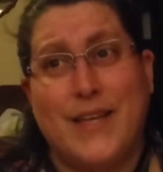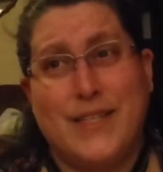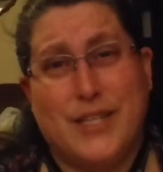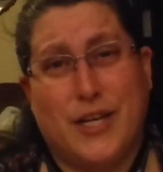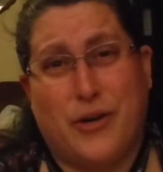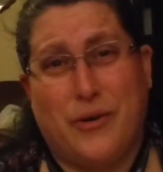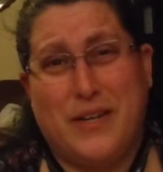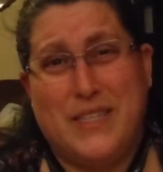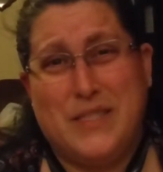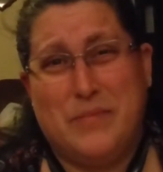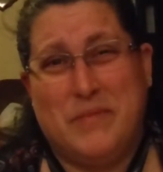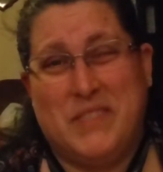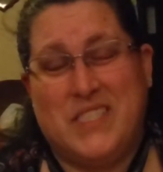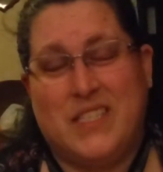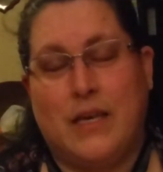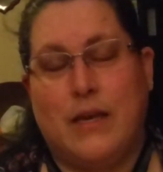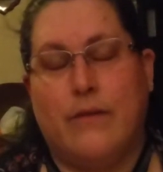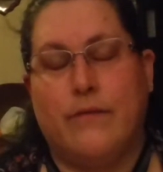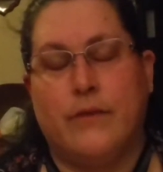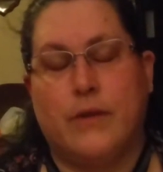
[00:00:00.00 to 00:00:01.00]
that's a
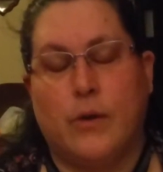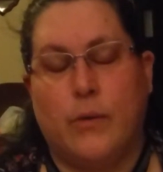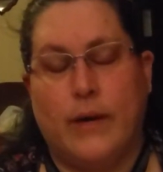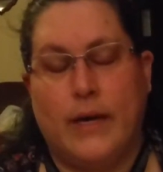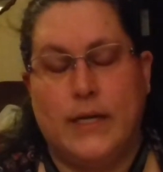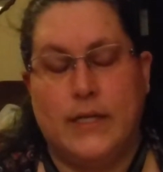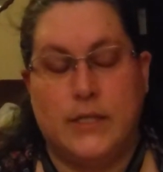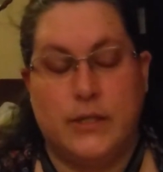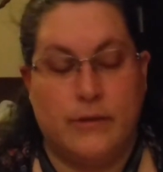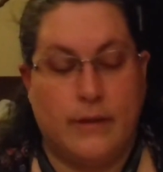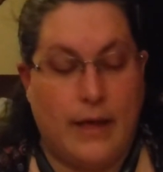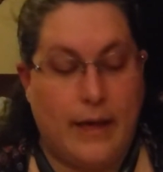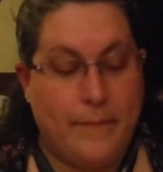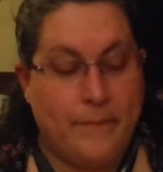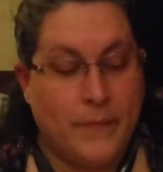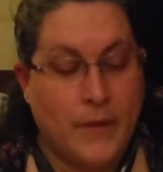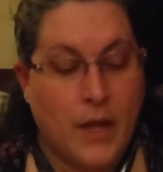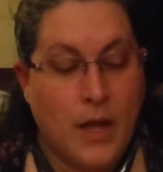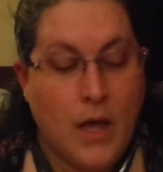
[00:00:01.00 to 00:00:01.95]
Christmas gift. Go ahead and do that.